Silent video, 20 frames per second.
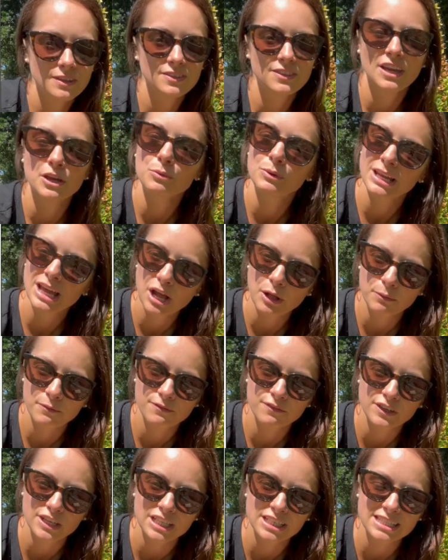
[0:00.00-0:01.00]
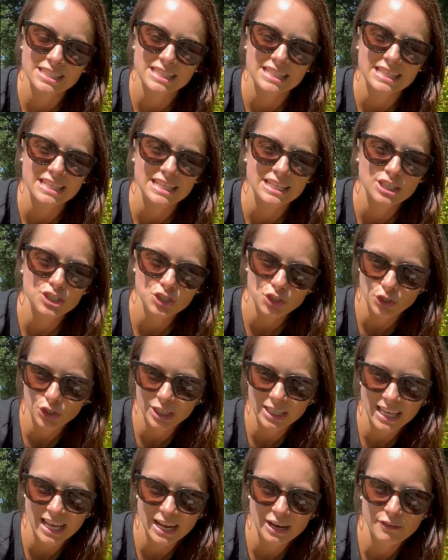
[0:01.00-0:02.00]
They will help feed the soil
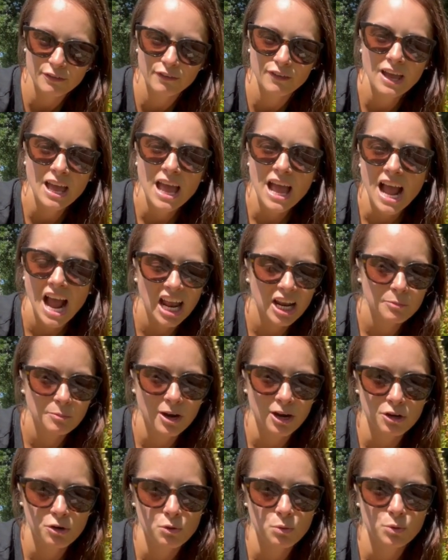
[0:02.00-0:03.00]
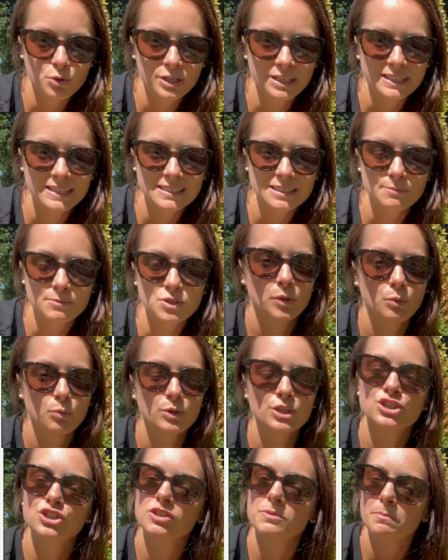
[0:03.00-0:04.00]
life and the microorganisms,
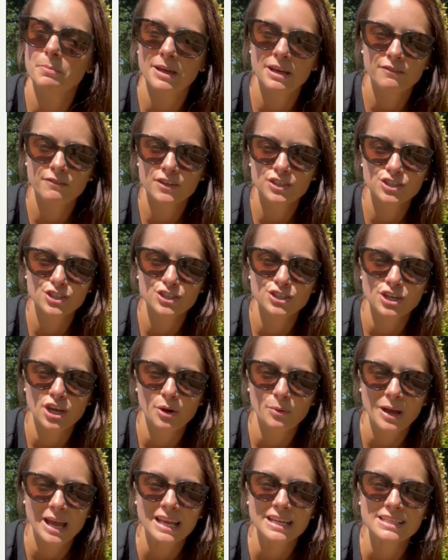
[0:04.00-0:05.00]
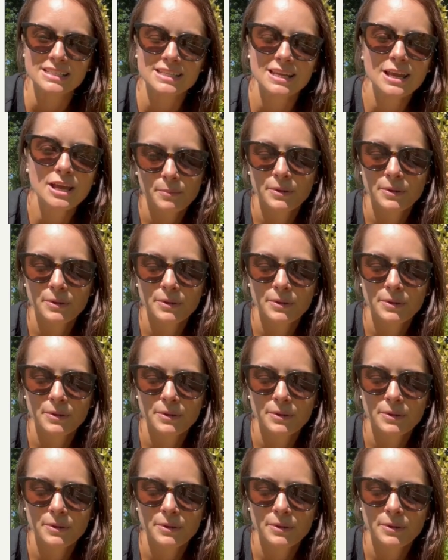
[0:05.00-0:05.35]
which just benefits us no end,